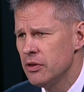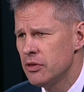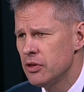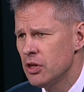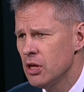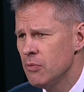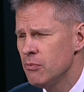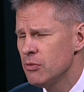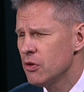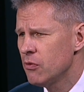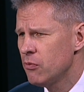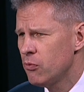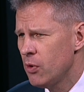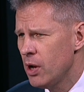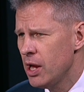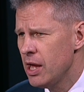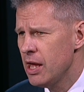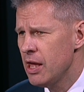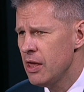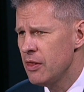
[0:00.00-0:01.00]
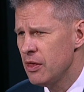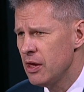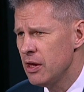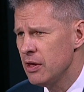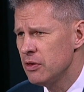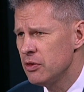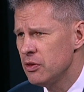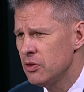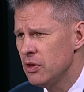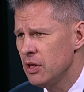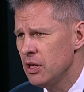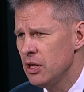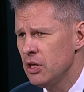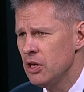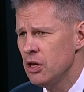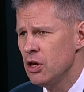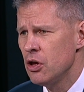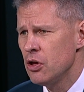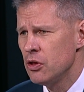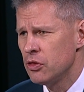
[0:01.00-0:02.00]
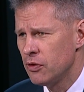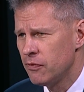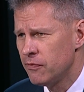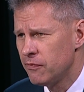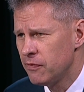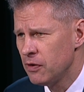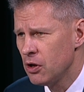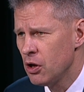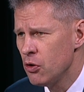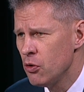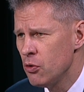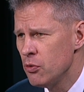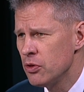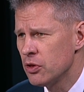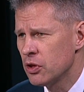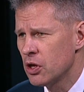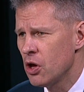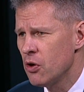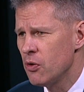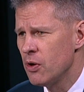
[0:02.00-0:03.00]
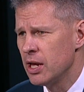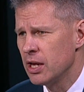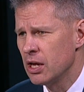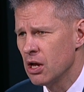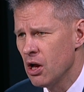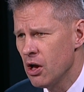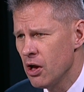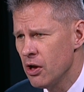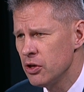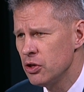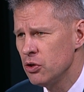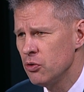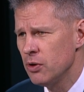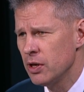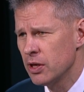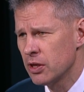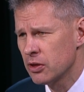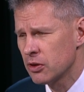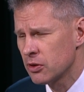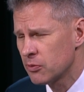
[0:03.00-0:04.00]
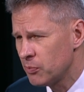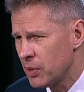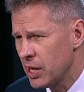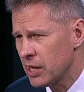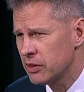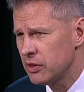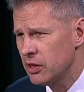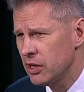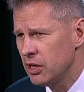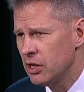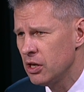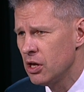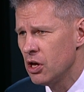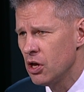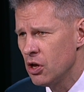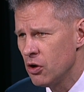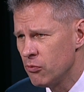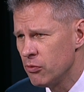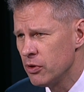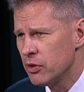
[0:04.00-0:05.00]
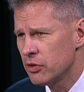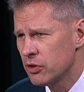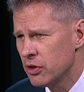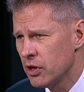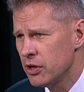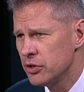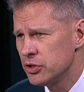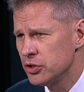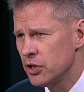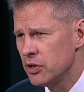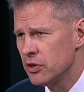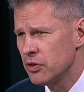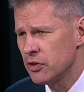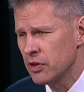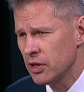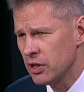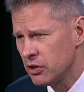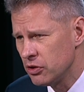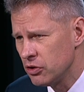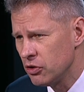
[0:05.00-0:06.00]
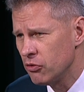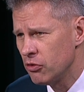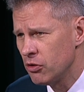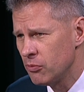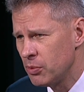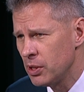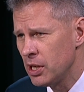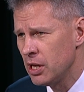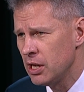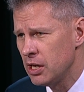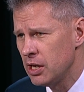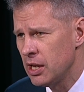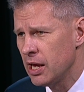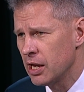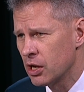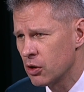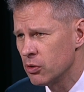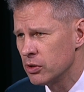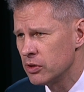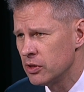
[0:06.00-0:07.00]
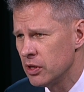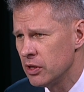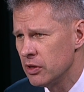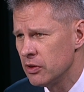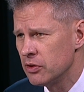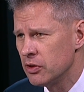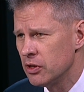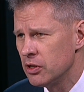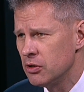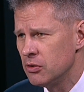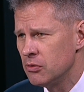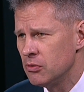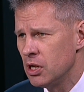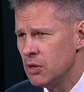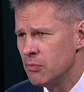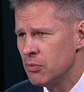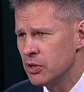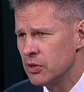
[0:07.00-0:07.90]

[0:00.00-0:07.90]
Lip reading: In terms of where they see the flows going. Are you expecting a resurgence in European equities in